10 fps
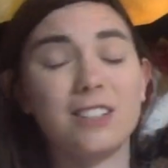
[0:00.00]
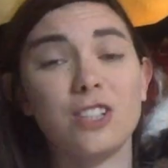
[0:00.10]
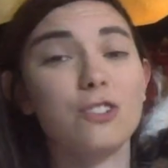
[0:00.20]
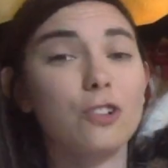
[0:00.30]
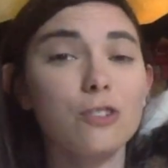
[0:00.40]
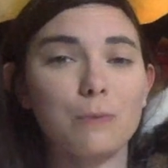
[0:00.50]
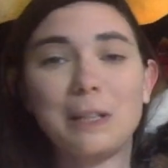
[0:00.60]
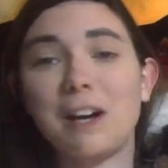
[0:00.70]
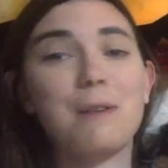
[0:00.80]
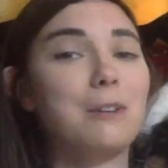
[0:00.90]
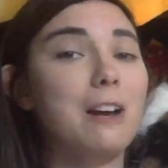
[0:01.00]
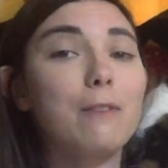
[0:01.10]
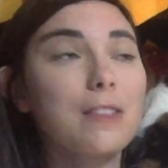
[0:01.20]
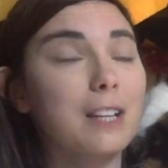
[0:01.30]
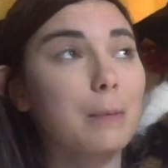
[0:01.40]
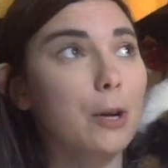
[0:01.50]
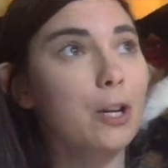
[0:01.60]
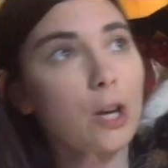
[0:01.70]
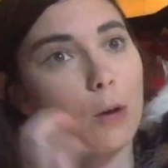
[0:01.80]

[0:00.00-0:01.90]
She's not someone that I would ever think about,